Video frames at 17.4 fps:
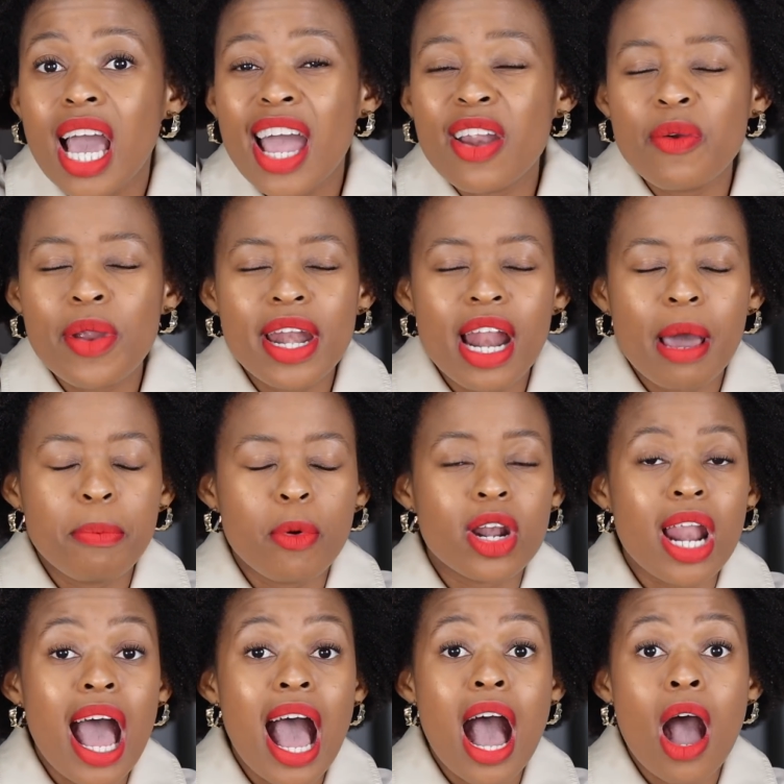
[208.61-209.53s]
I read up
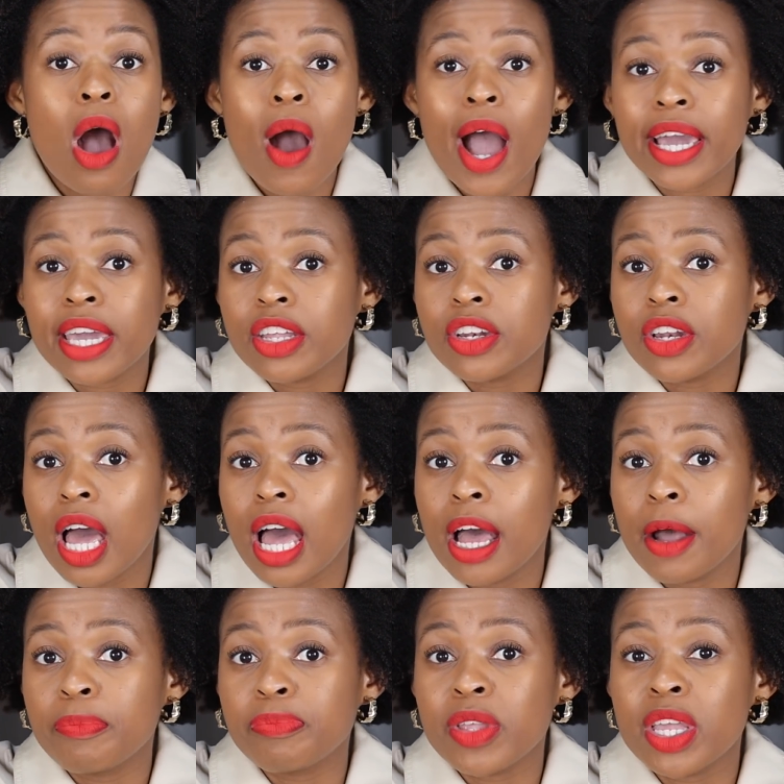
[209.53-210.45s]
on how I
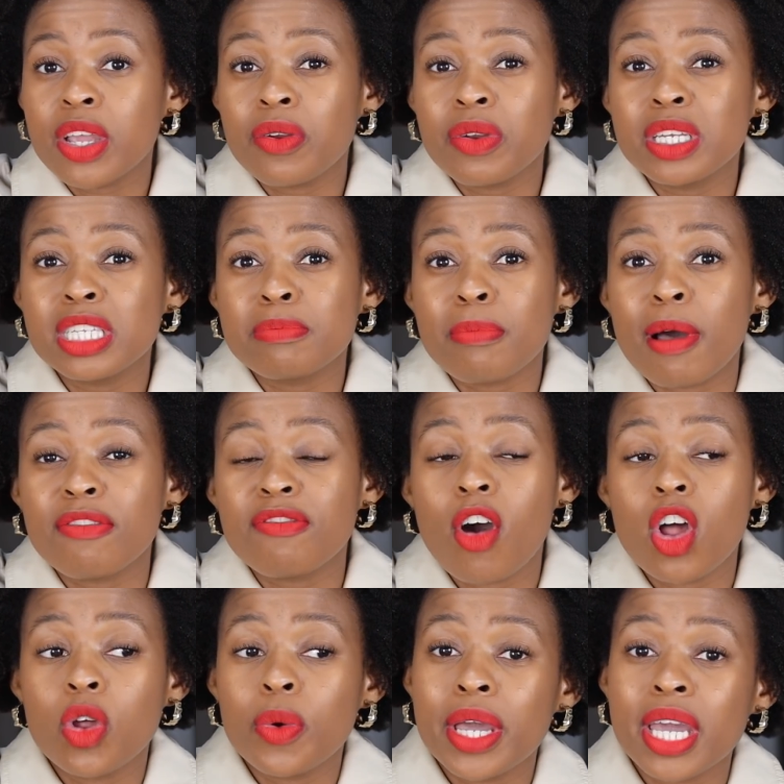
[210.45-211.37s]
can increase my
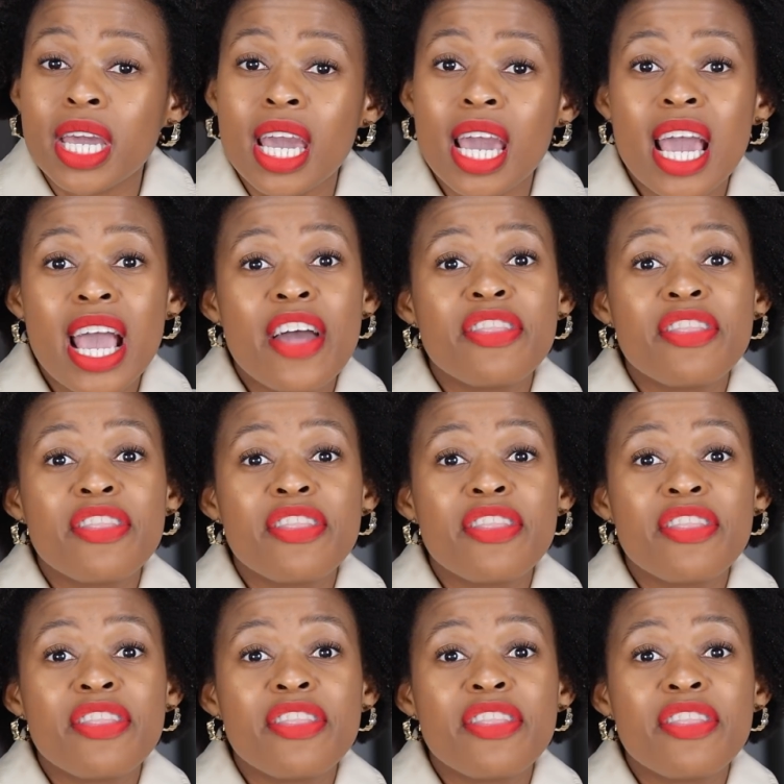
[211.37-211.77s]
following.